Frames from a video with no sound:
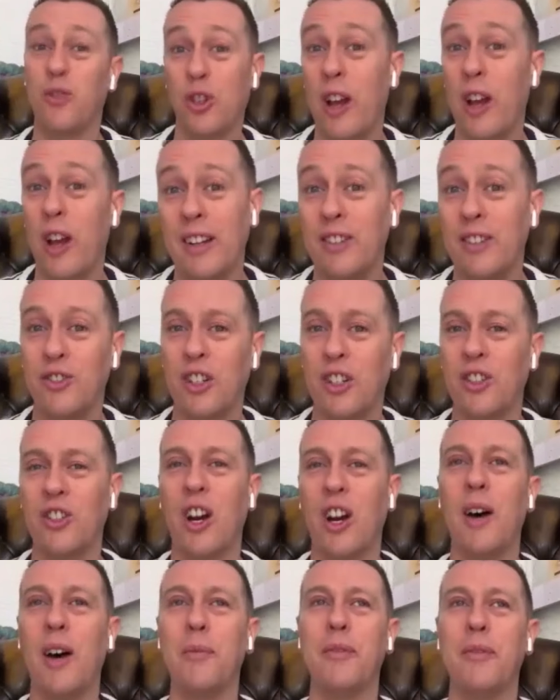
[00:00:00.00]
challenging
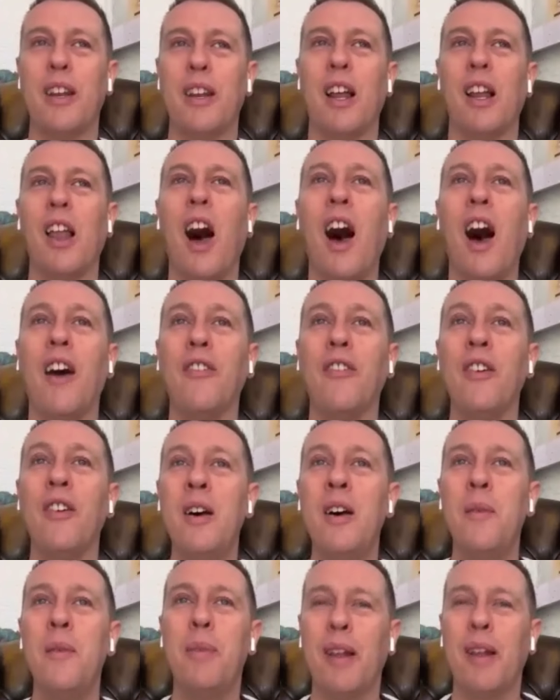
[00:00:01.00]
times in our life,
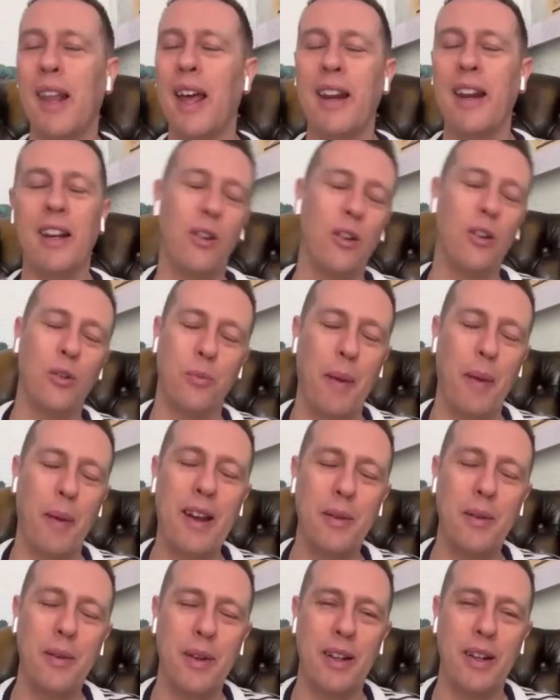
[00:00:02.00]
but later look
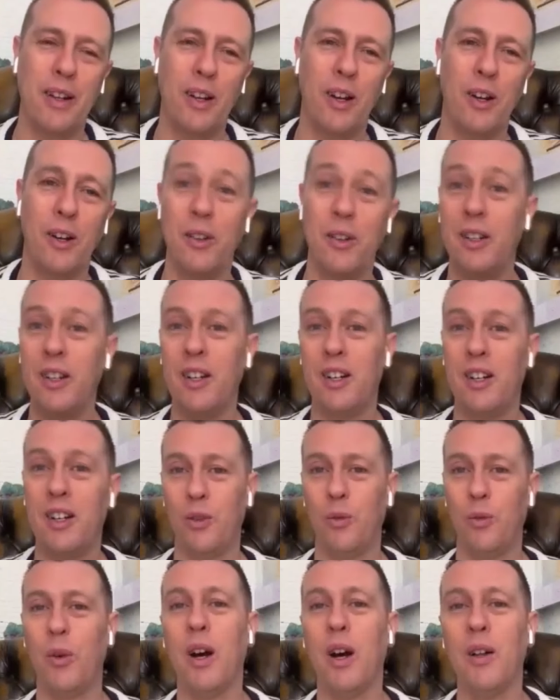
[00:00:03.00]
back at them and go,
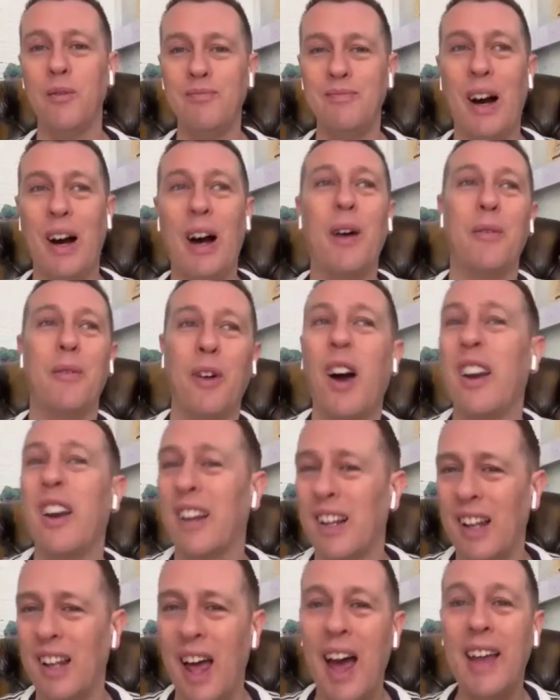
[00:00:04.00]
well, I'm kind
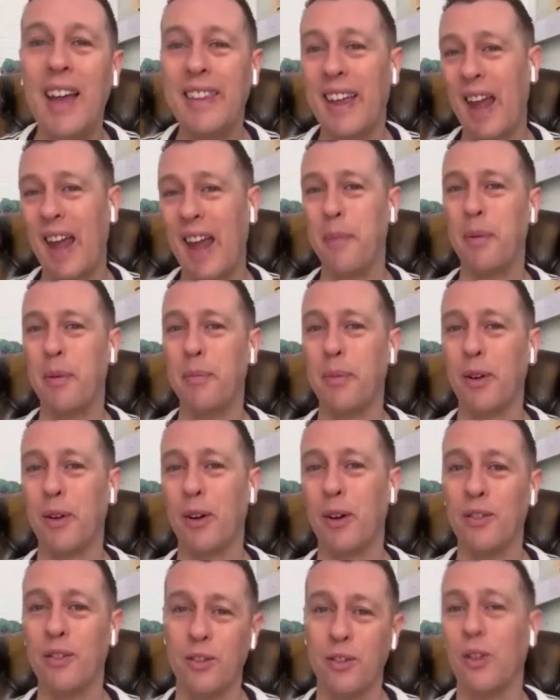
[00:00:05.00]
of glad that happened
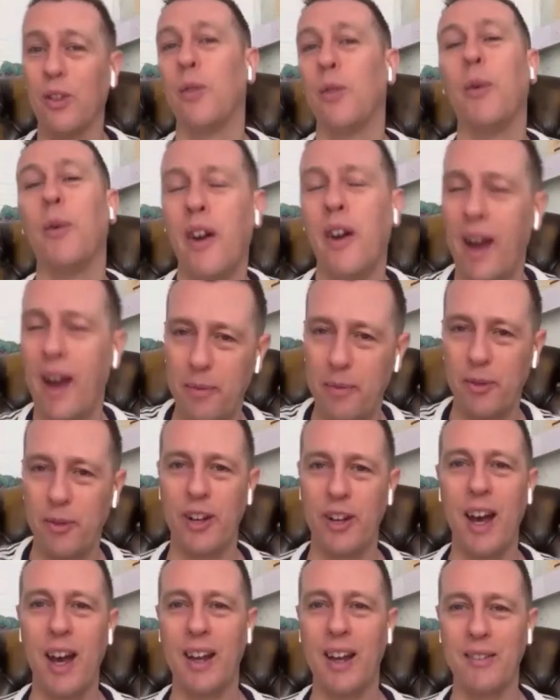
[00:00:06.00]
because look at where I am
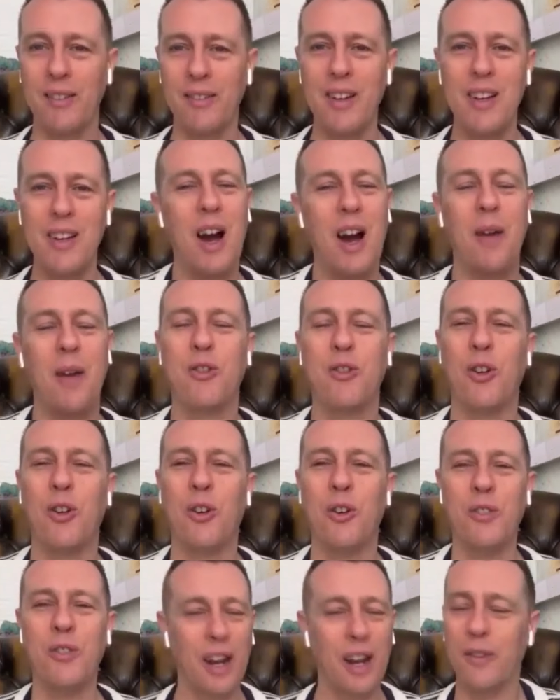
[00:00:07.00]
today. I'm
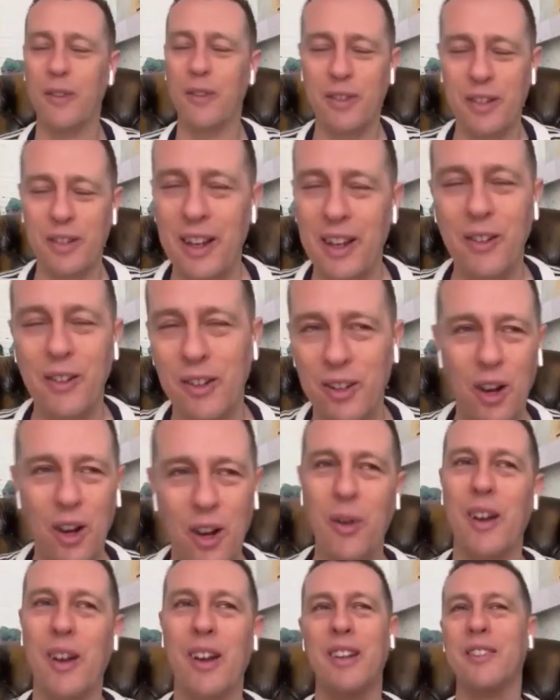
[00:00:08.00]
sure none of us here and
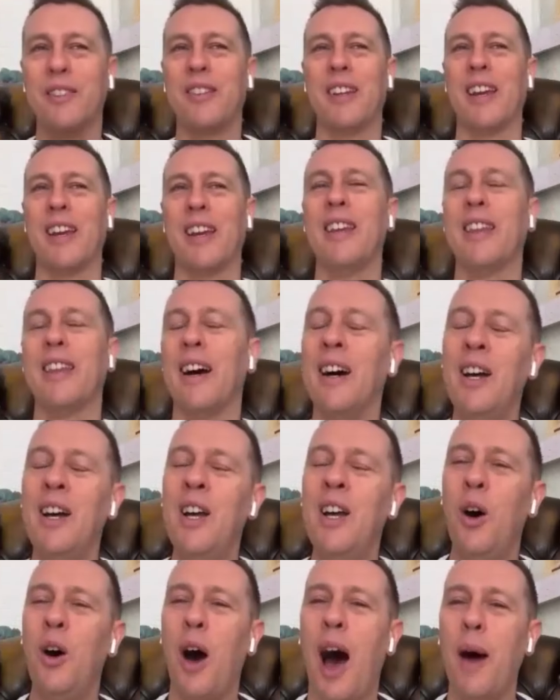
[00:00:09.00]
no one listening either
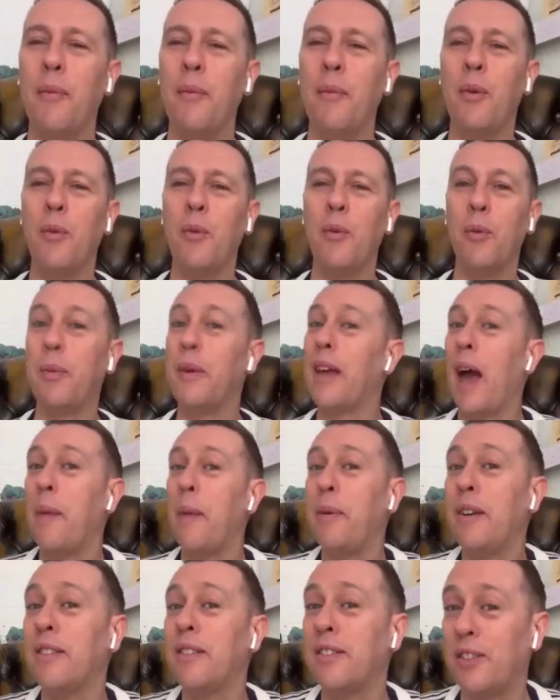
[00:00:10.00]
would be
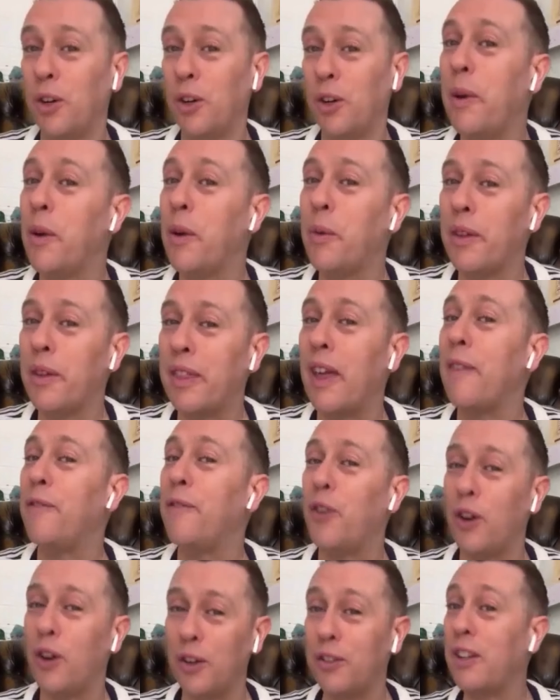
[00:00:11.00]
happy to still be with their
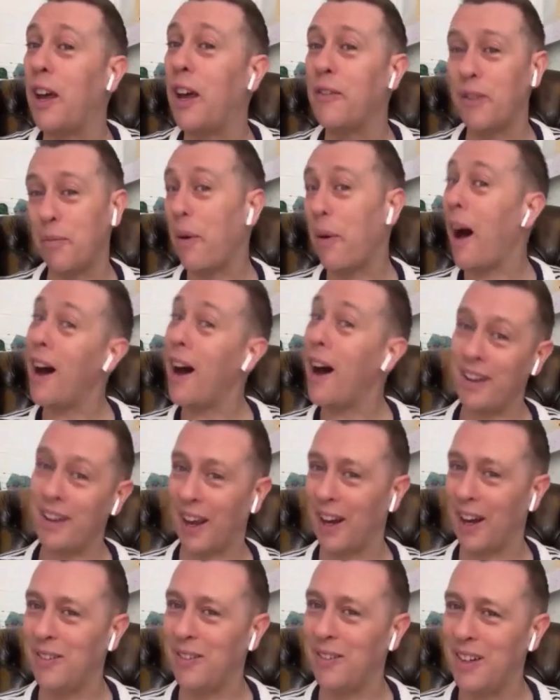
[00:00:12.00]
first ever
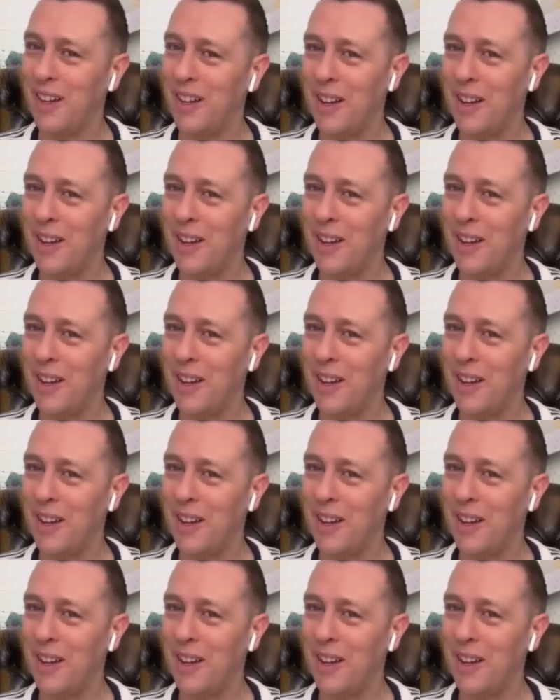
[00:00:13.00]
partner,